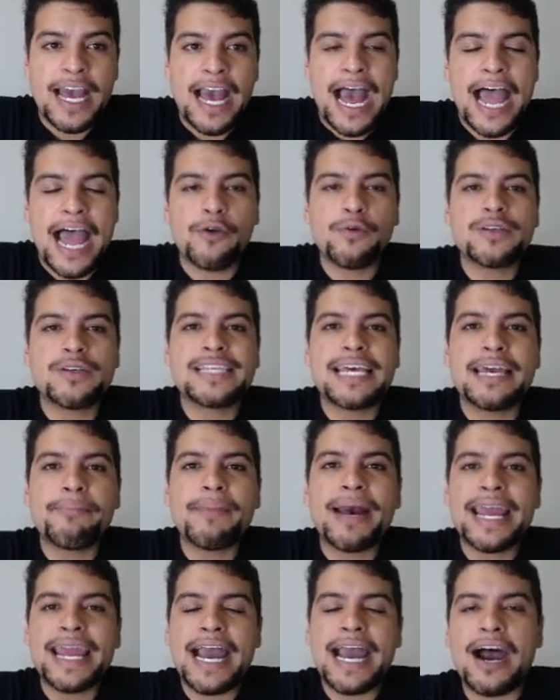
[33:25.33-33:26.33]
I was at
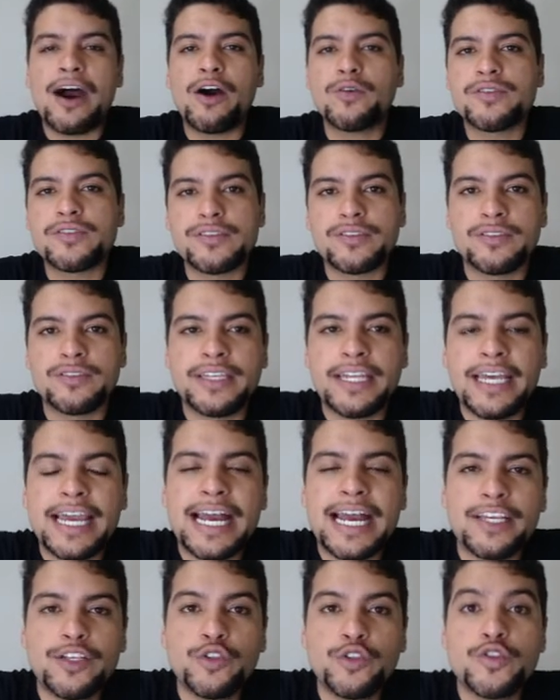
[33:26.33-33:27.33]
my house, né?
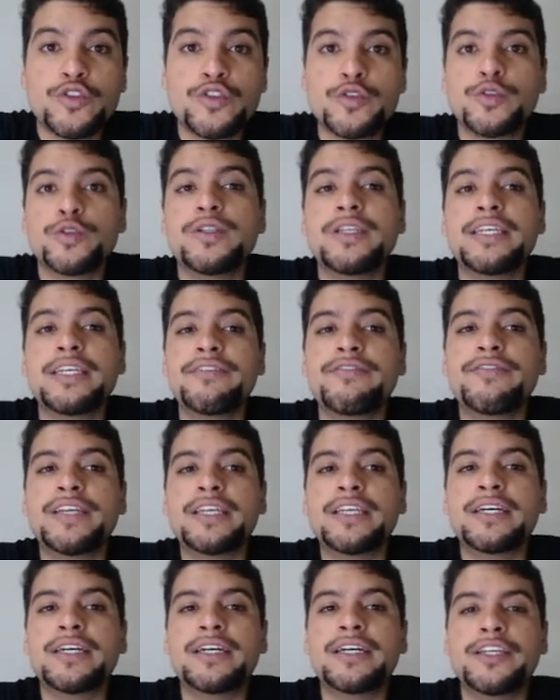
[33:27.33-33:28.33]
I used to live in
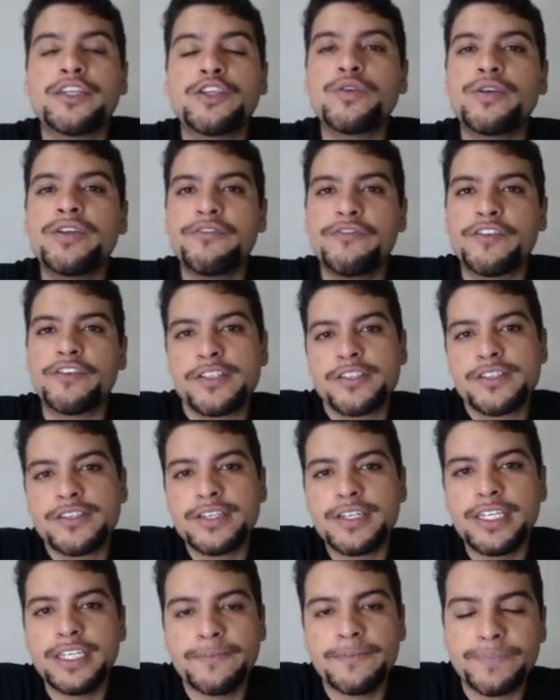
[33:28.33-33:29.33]
a
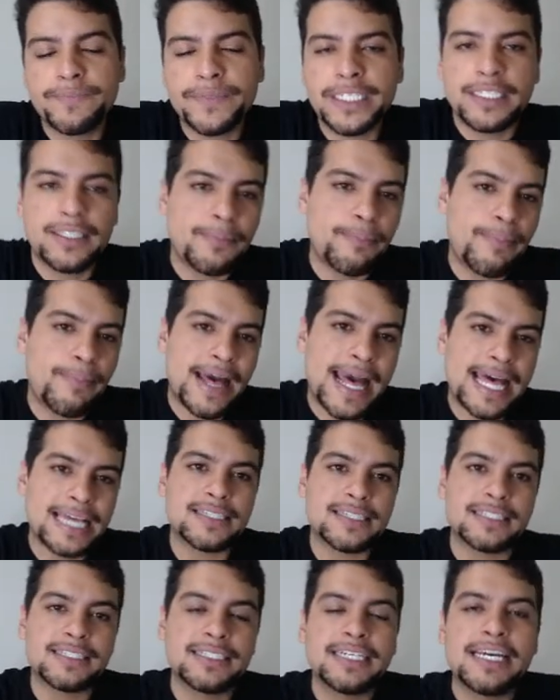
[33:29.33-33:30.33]
university in the
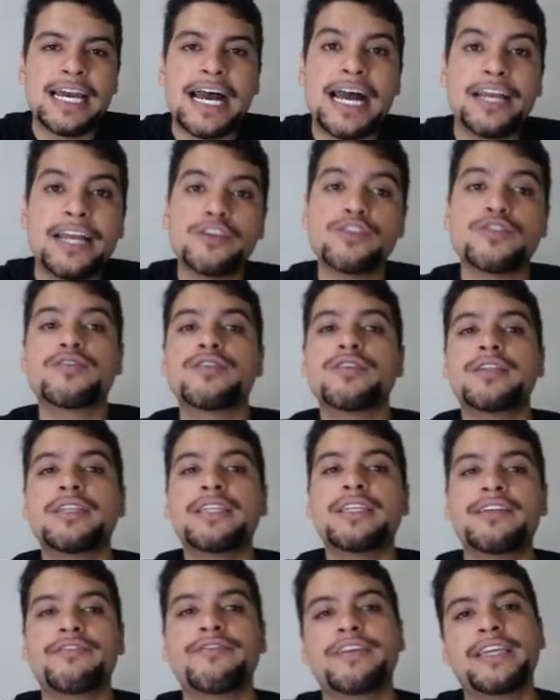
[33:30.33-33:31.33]
past. I used to
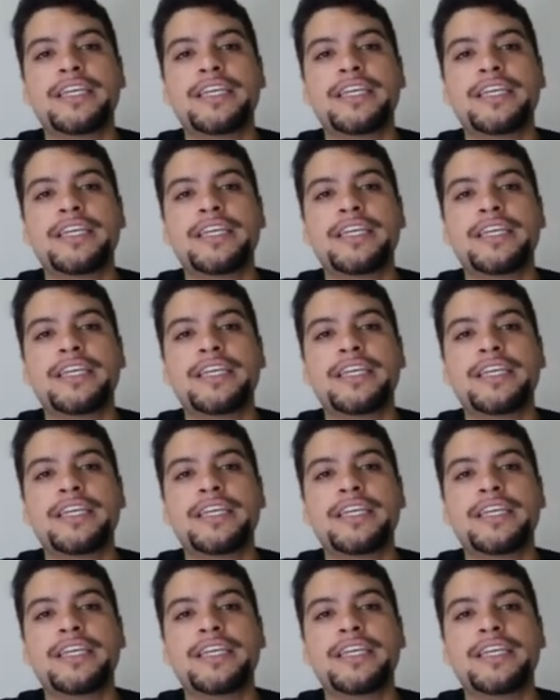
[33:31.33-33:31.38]
live